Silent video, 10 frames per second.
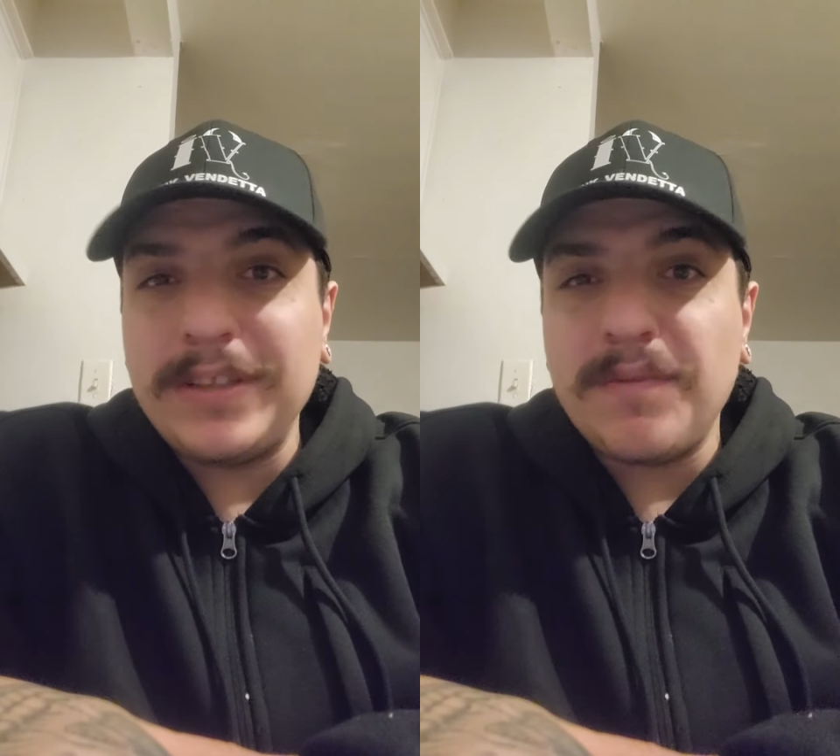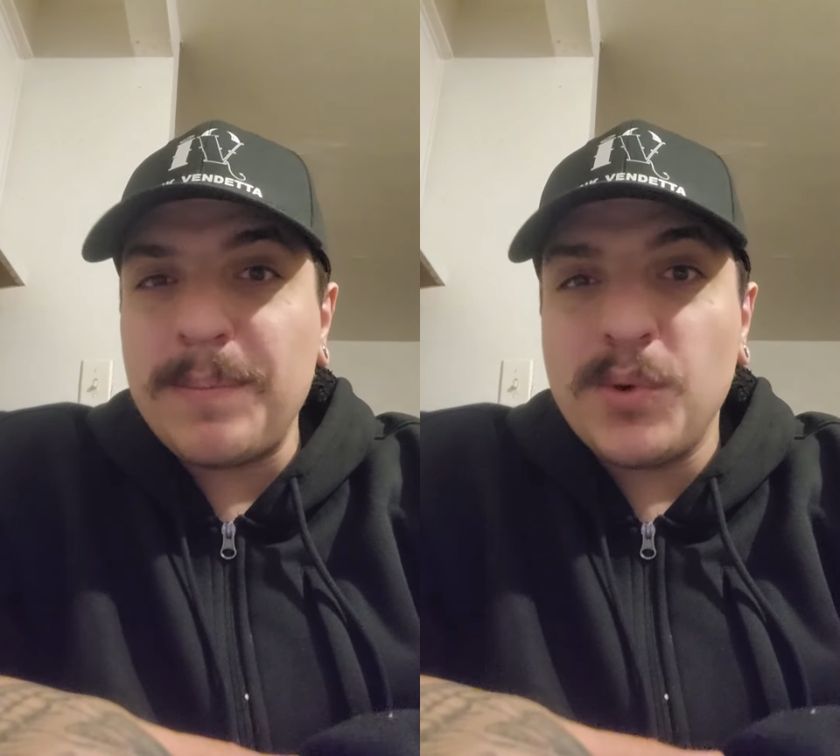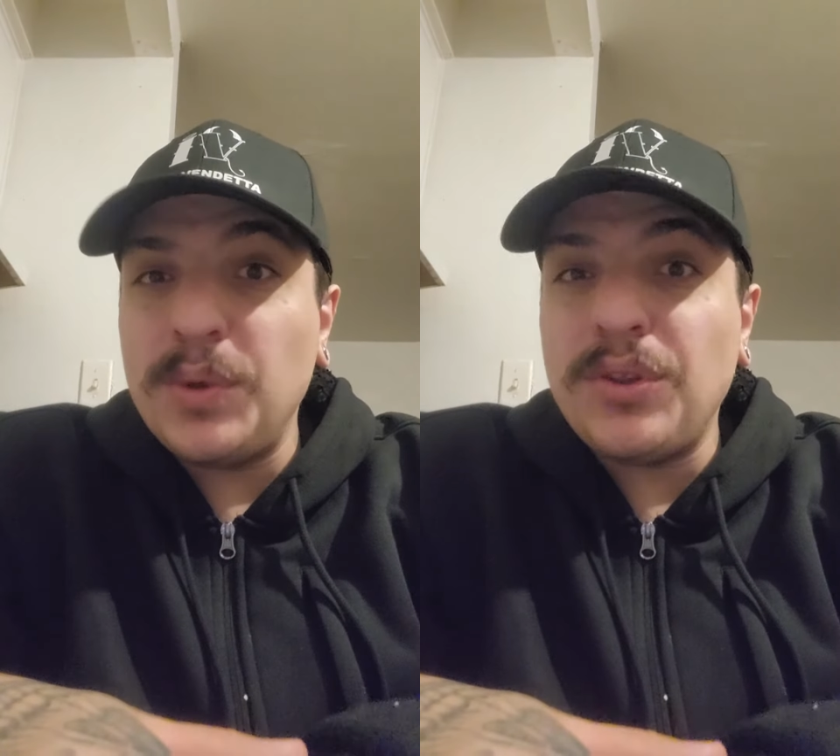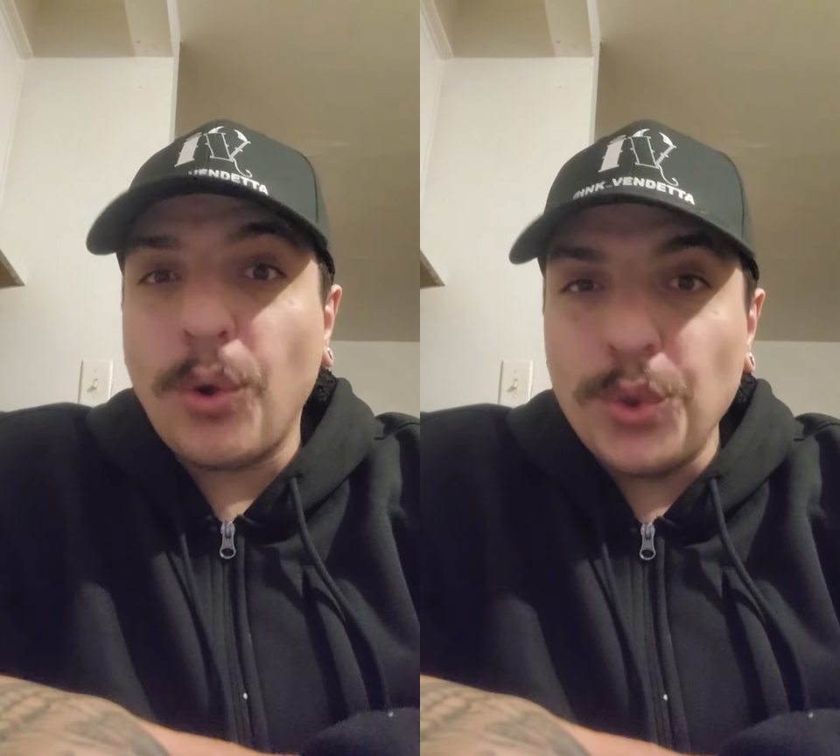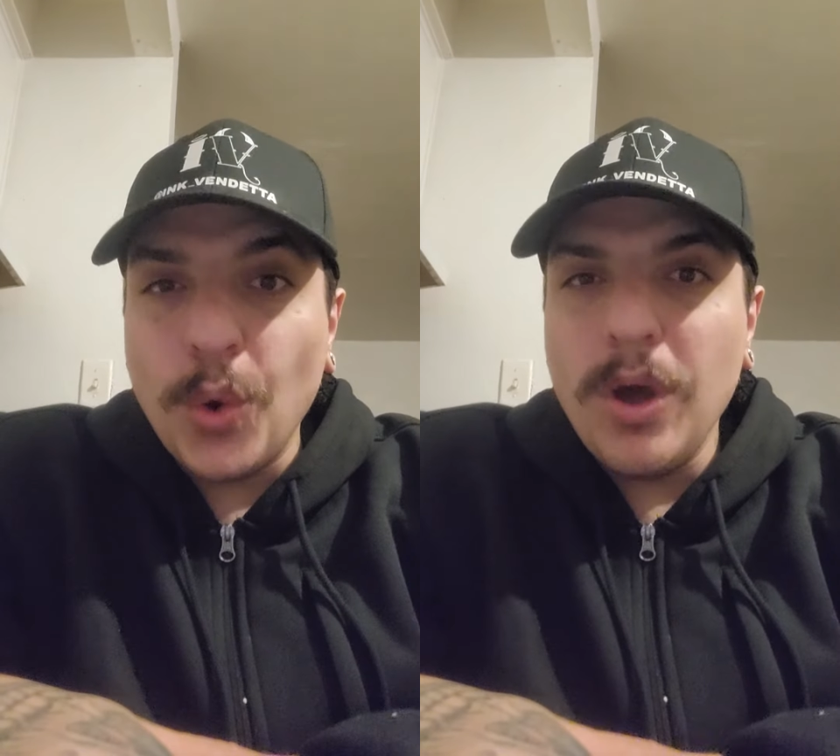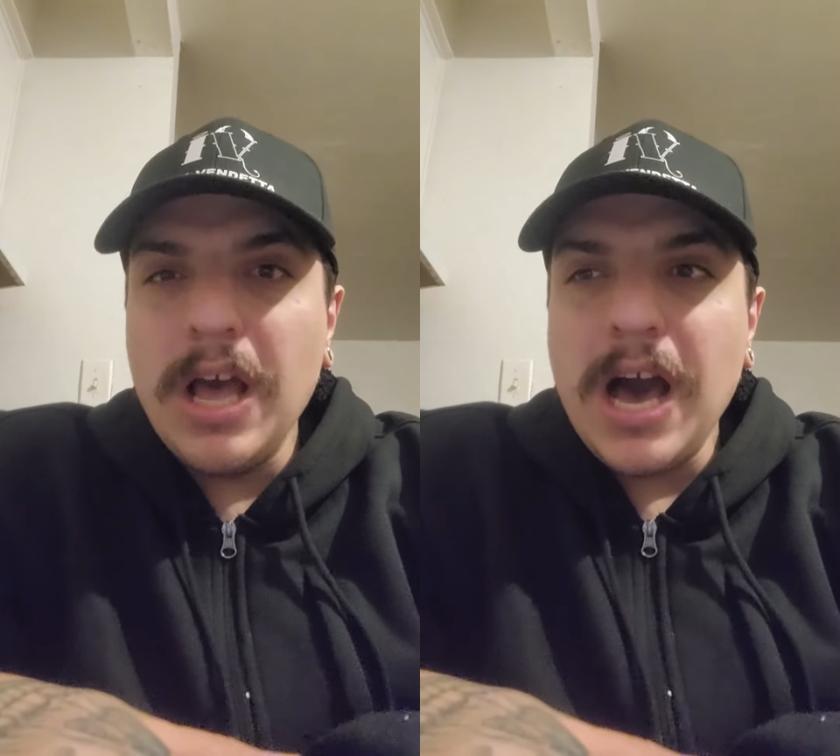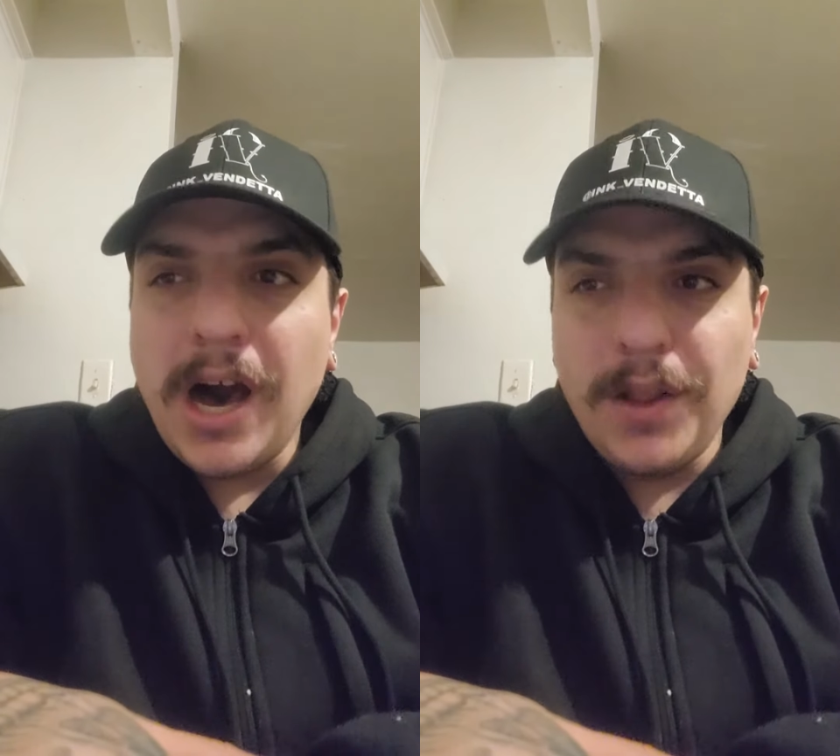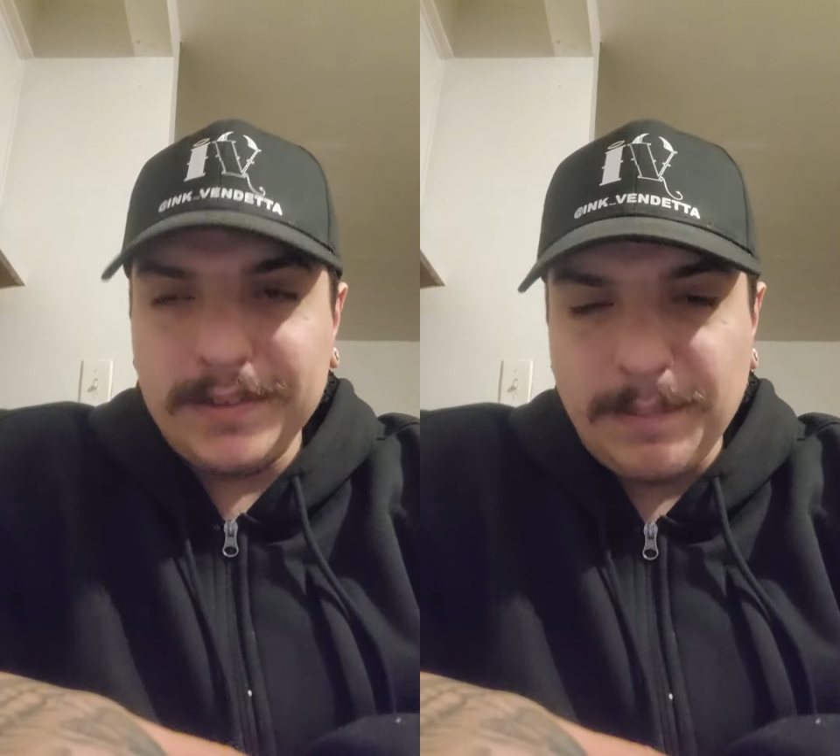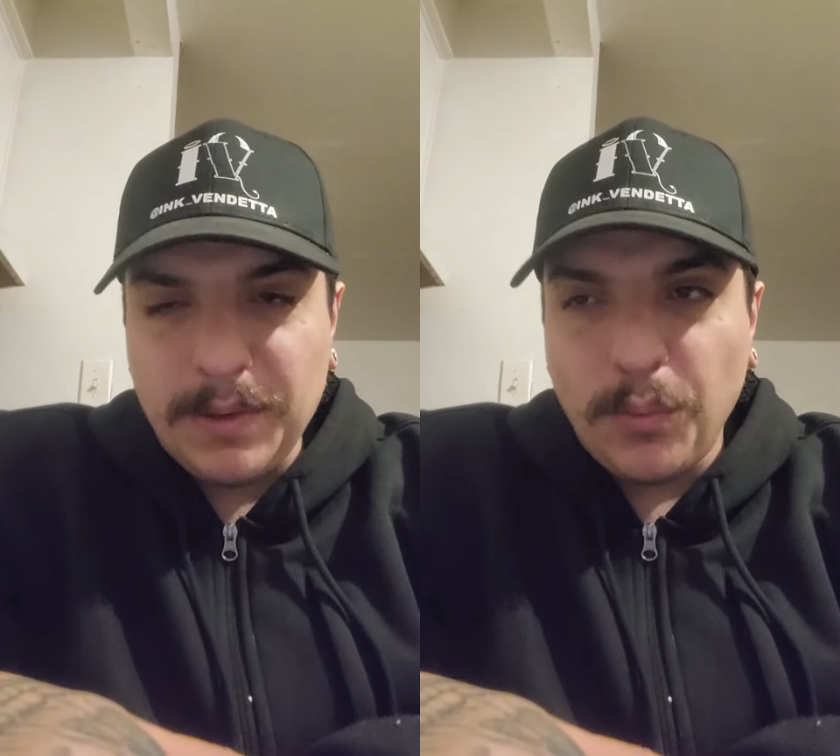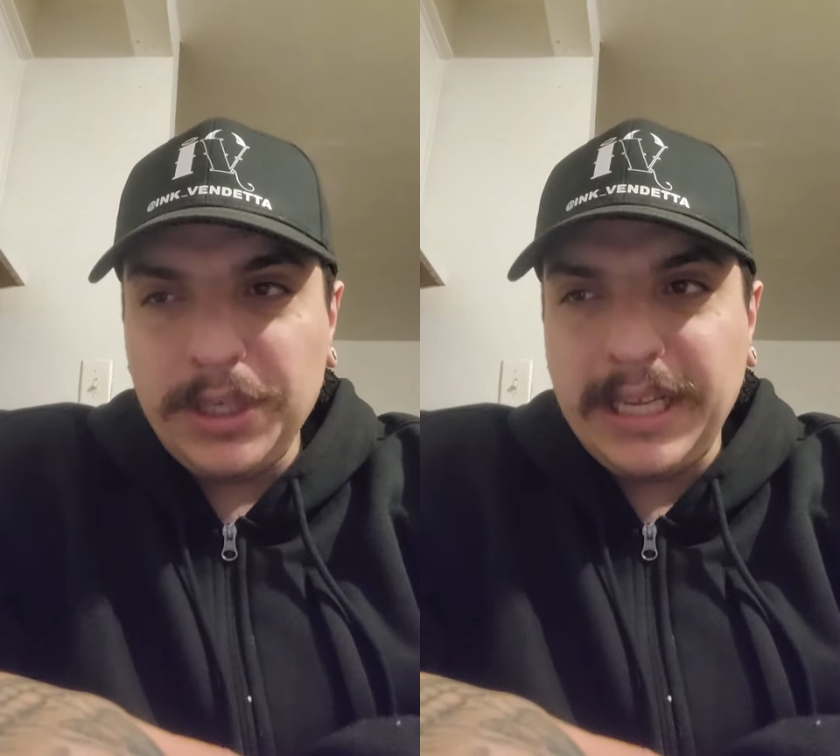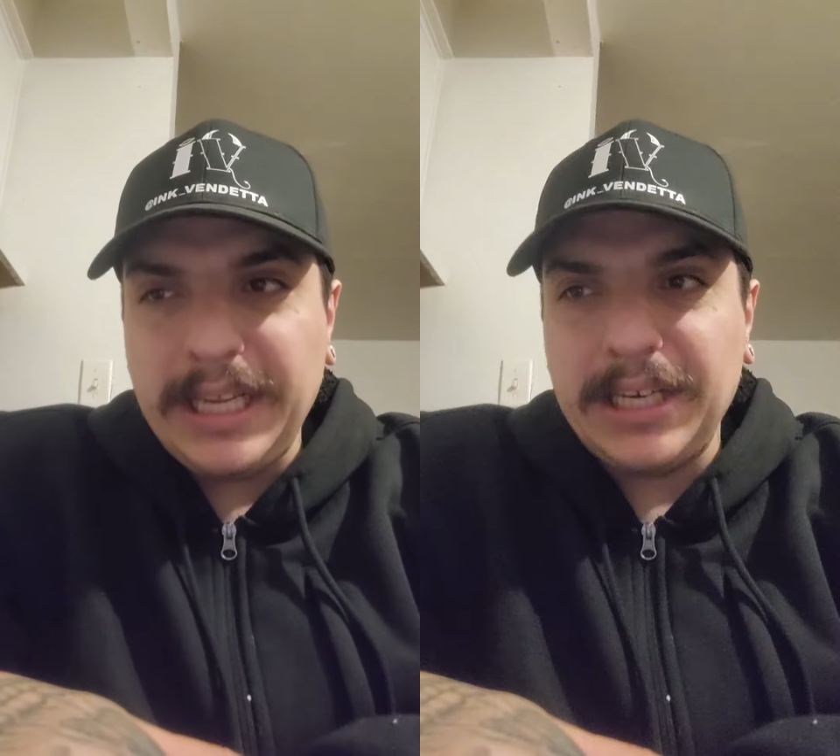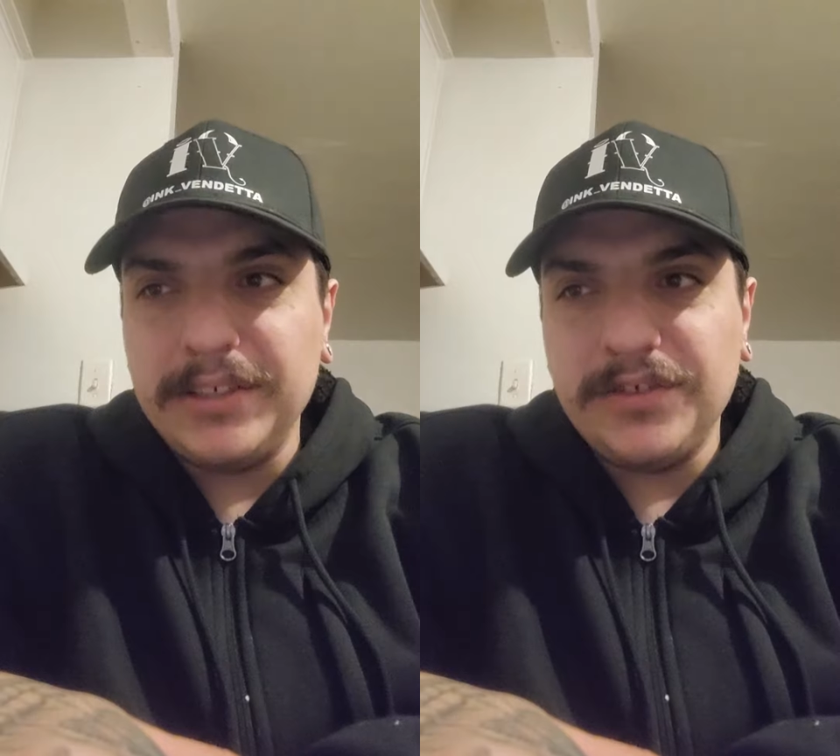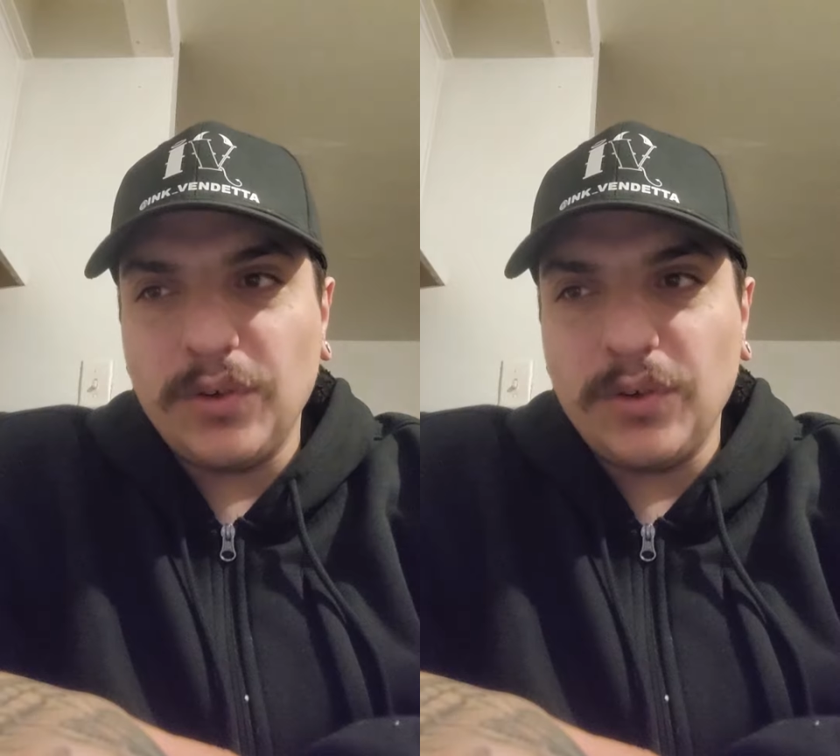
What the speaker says: The rest of the people, we don't know how long they've been working here.